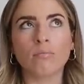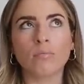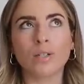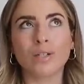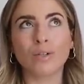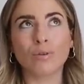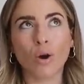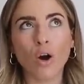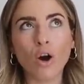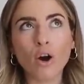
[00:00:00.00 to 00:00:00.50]

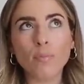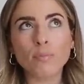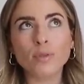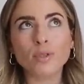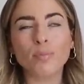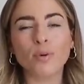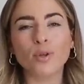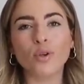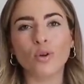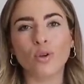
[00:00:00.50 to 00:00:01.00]

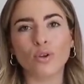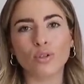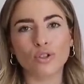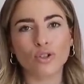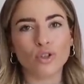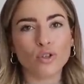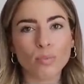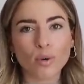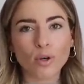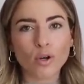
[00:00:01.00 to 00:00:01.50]
cropped but not
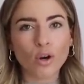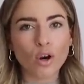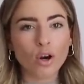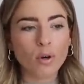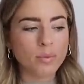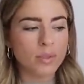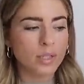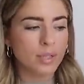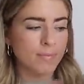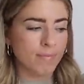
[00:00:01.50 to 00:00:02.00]
super
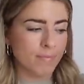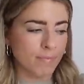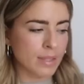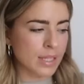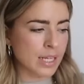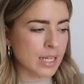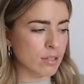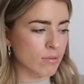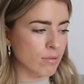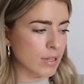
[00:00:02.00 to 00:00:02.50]
cropped,
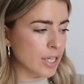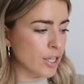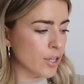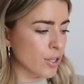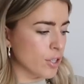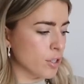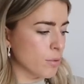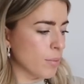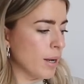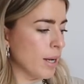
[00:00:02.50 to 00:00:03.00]
these are really
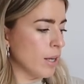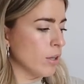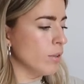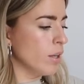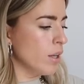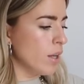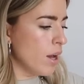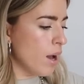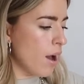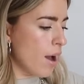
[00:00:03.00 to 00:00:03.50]
good as well.
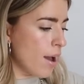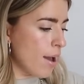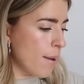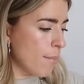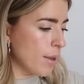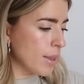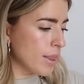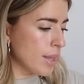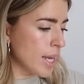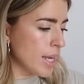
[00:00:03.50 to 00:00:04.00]

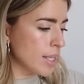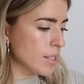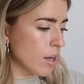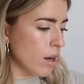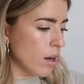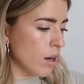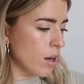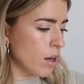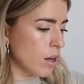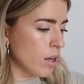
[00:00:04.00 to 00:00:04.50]
Um, these
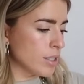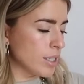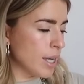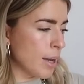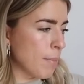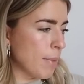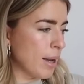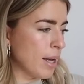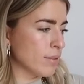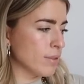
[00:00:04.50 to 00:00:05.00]
are
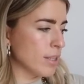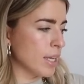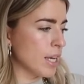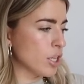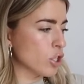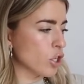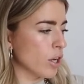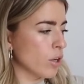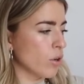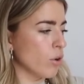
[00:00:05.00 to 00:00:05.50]
£10
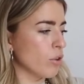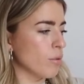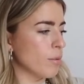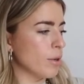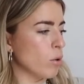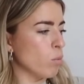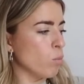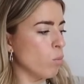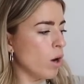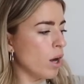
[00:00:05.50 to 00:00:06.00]
each. I got them
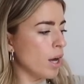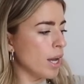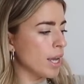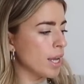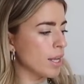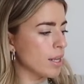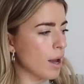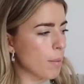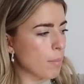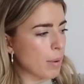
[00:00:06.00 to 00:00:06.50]
in a
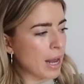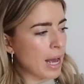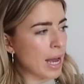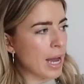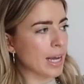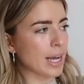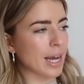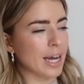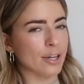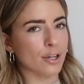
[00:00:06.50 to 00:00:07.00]
white, a
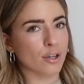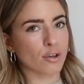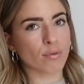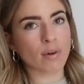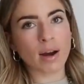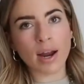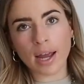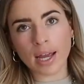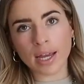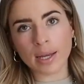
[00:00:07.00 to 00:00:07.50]
black and a
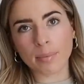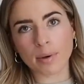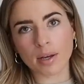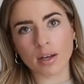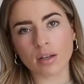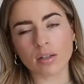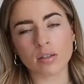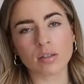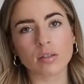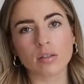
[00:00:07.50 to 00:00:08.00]
grey
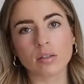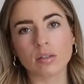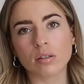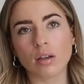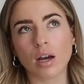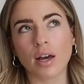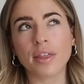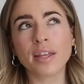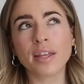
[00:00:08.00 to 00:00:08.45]
because I